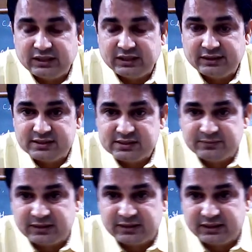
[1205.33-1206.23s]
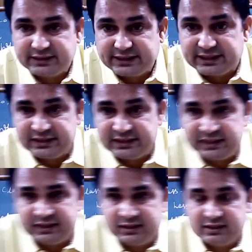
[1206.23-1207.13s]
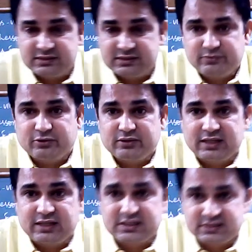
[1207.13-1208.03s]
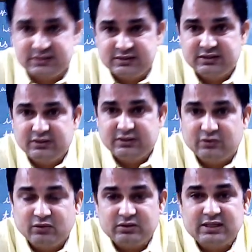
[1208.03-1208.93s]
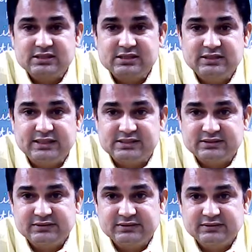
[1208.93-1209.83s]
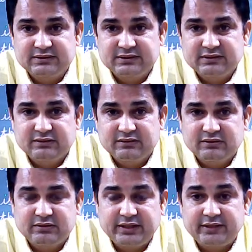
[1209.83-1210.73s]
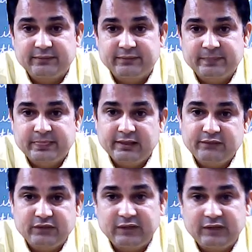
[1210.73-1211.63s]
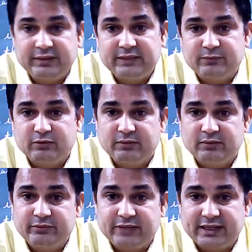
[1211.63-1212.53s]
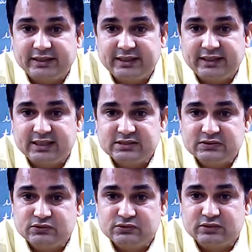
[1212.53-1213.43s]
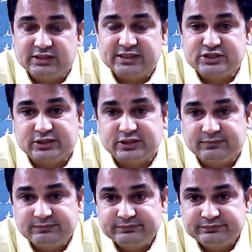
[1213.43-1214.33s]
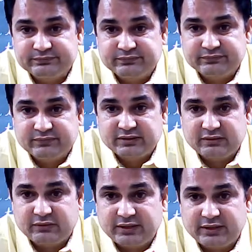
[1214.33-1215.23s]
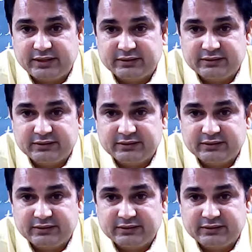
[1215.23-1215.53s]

And Rajab Khan in Hindi. Rajab, don't ask this. Okay. If you have any problem, you directly ask to the teacher. Okay.